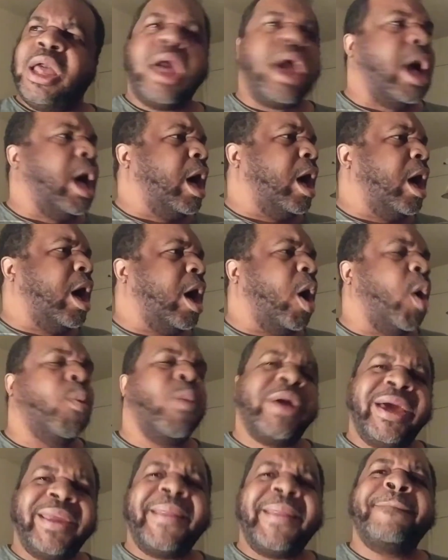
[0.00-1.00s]
"Oh,
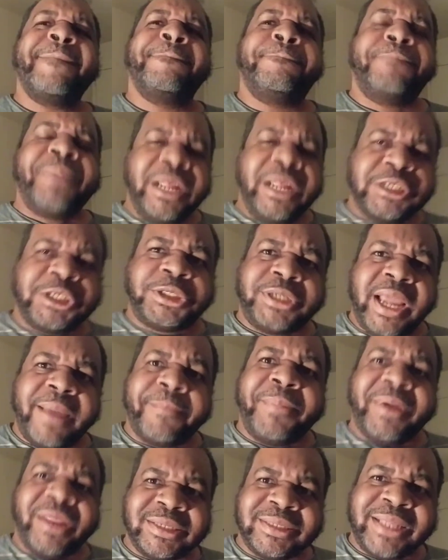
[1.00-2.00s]
what kind of bitch
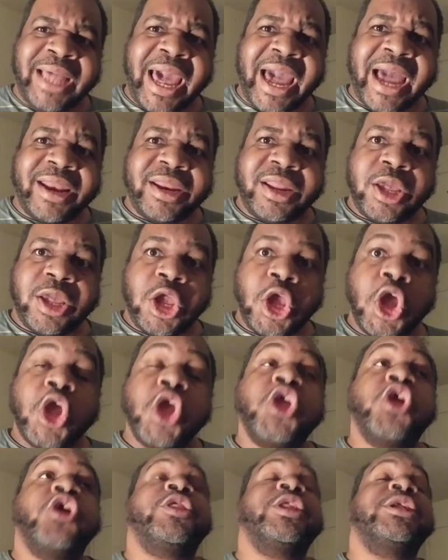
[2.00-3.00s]
champion is that?
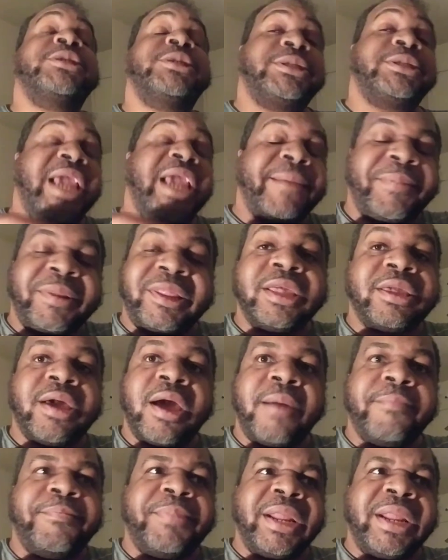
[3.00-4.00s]
You're the champion of the
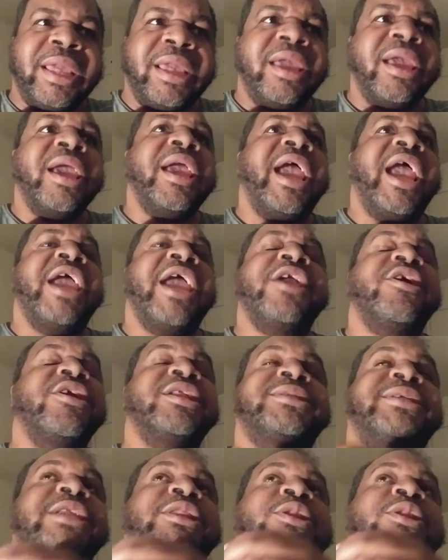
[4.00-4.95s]
company, and you're gonna take